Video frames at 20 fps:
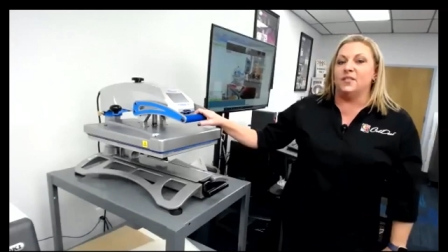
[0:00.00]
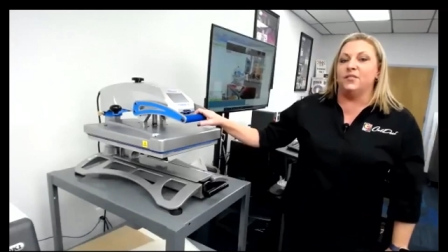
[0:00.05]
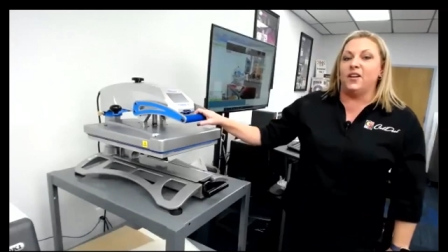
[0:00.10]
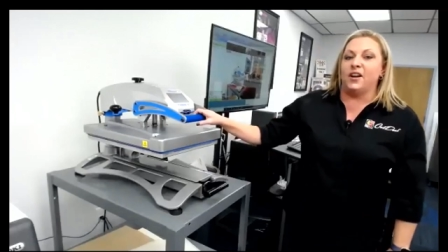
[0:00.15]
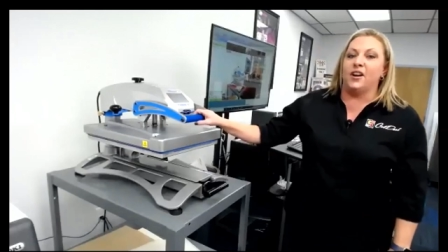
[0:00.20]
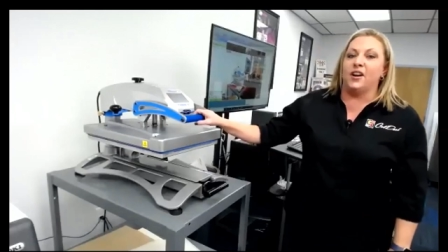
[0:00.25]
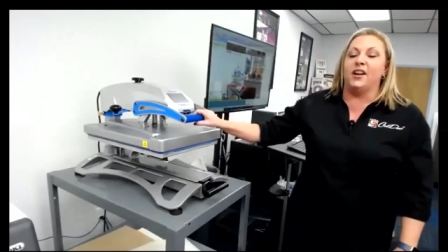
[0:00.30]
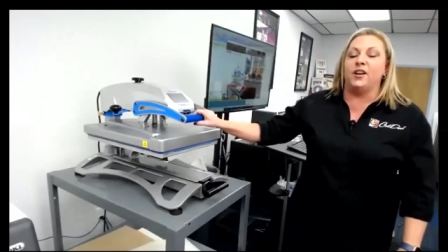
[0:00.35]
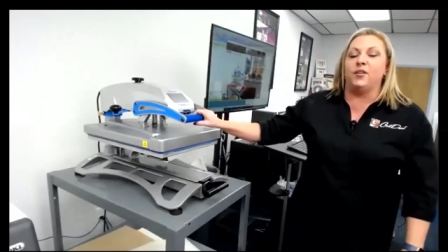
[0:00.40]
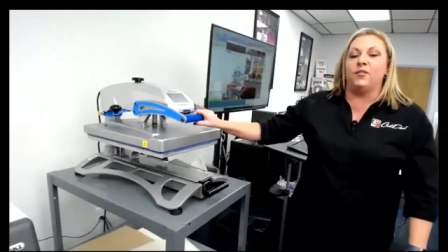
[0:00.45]

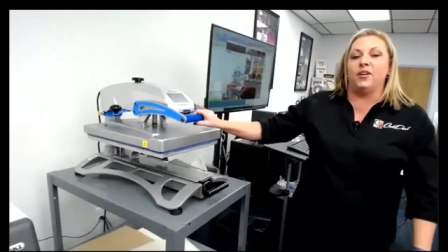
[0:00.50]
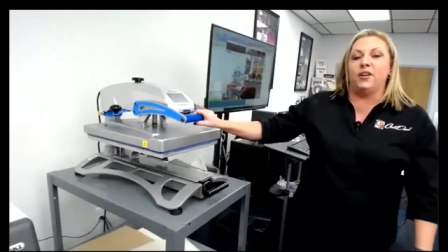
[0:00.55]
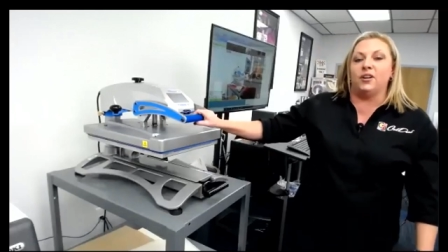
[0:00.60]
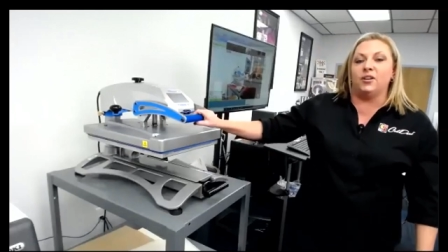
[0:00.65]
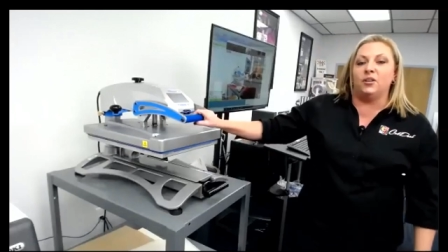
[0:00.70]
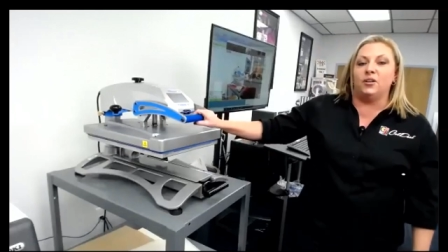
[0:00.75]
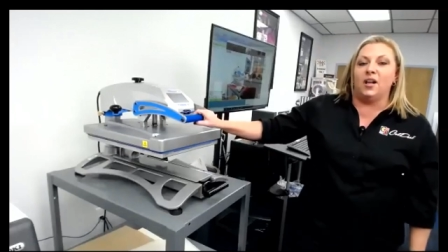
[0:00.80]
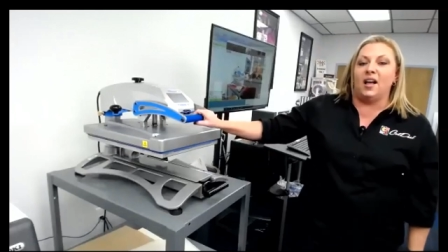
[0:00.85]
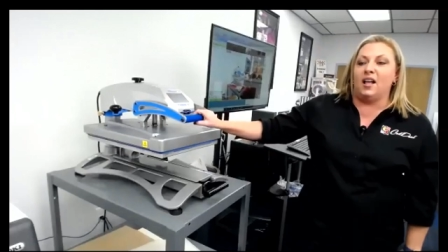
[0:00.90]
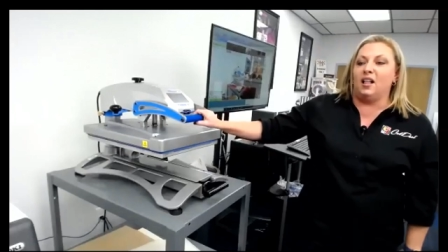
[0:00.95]
very
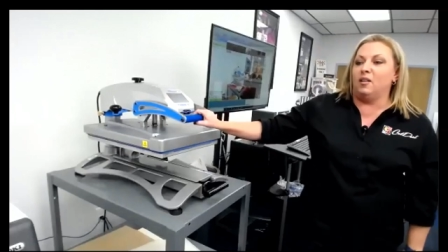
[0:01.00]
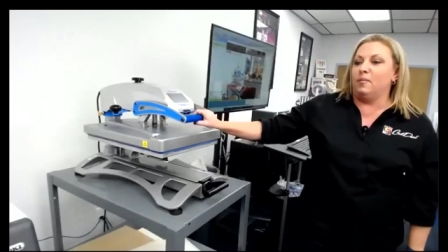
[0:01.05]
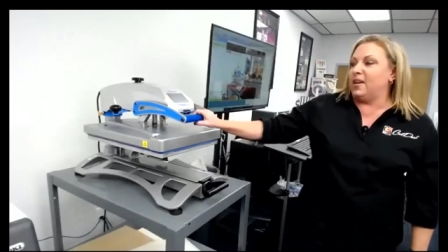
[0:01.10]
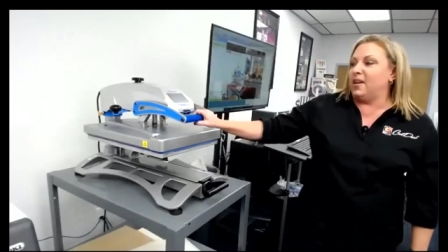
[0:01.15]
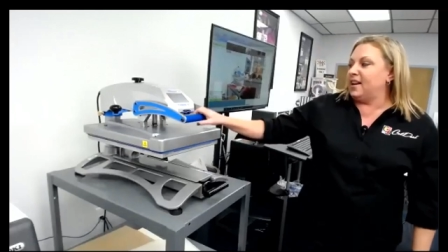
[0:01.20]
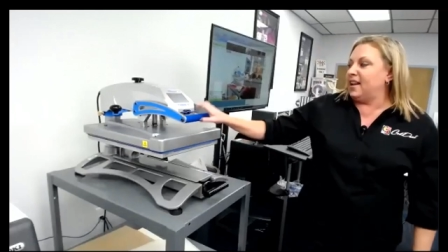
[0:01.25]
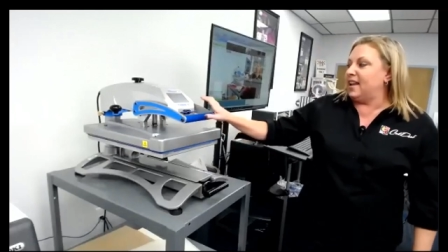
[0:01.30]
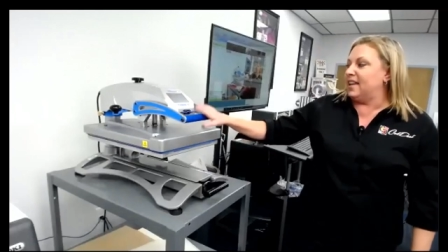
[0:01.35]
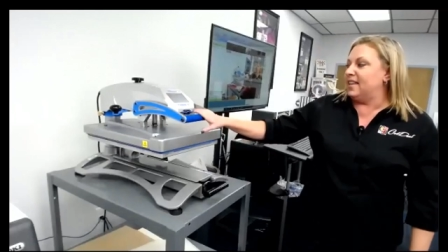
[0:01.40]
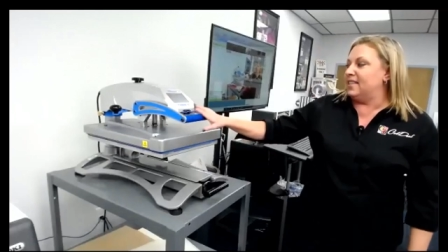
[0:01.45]
critical
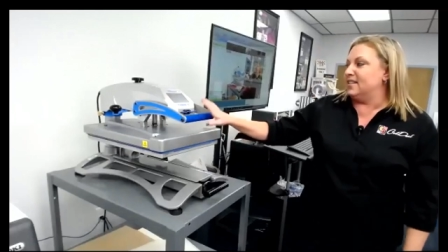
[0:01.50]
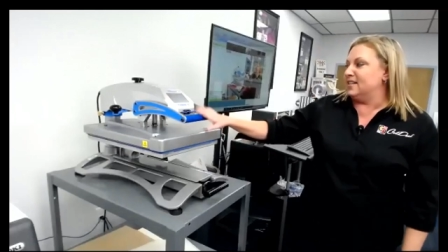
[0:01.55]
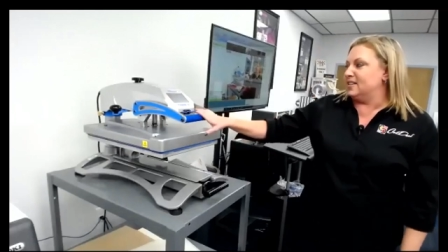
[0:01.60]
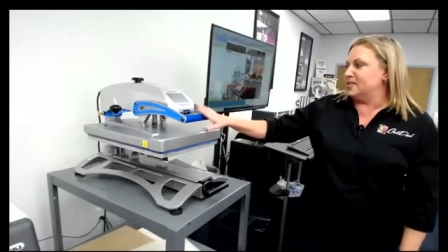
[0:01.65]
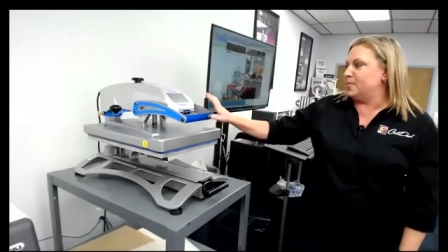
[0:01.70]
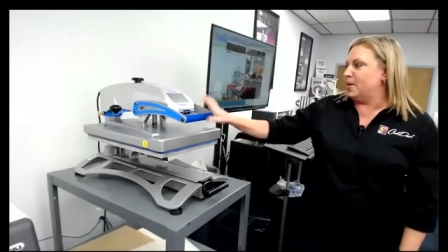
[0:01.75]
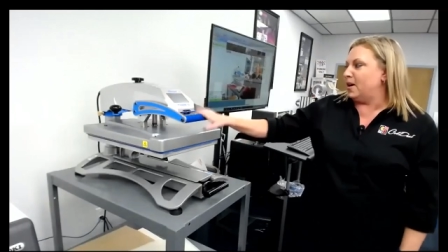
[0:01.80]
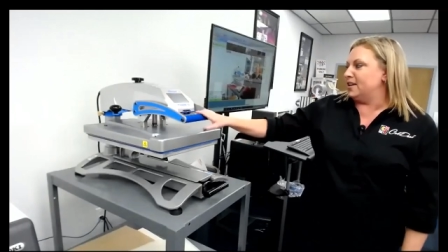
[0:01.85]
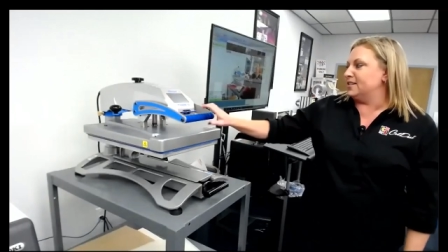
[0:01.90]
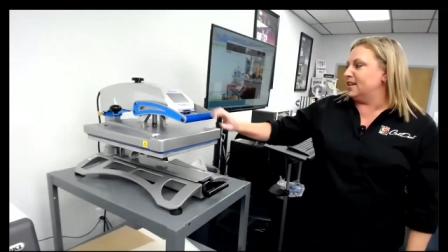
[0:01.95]
element in this
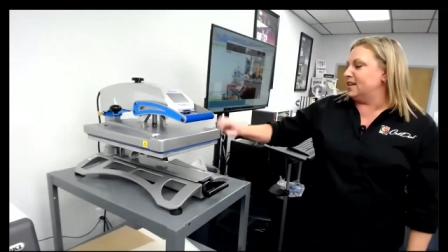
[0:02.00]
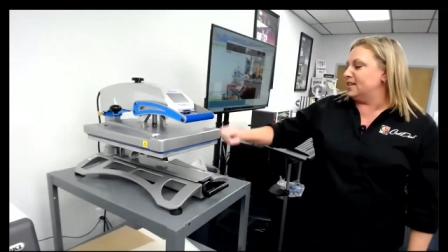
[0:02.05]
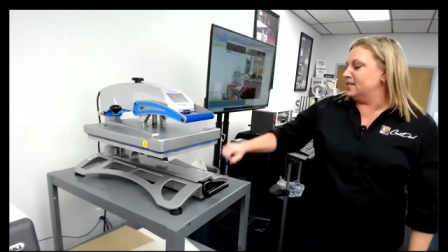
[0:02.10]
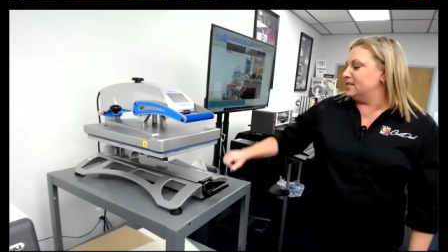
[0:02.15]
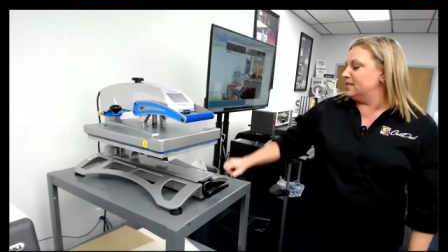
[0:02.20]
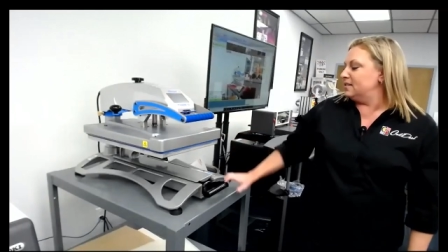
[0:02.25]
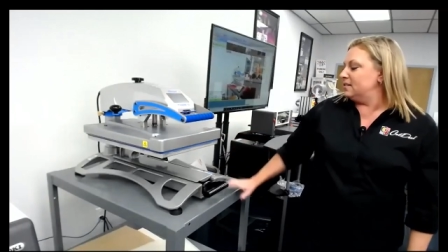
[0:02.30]
process.